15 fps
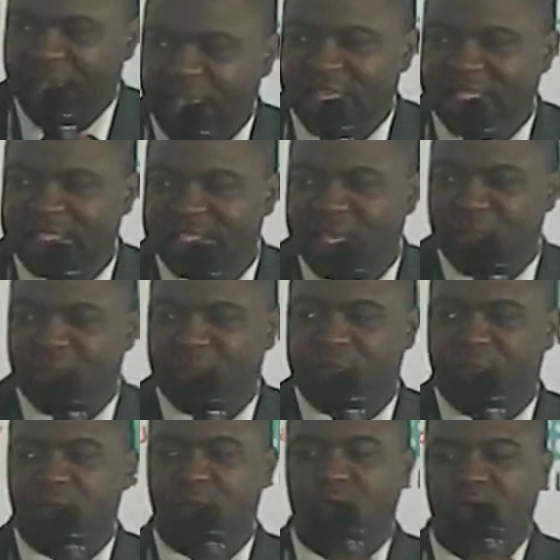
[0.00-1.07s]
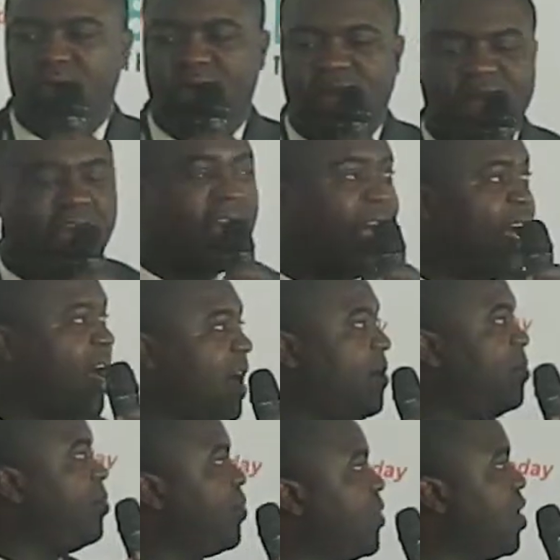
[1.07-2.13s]
As some of you
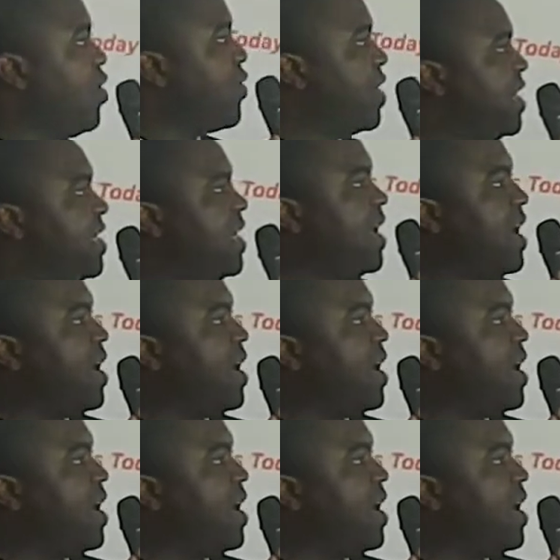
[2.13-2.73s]
already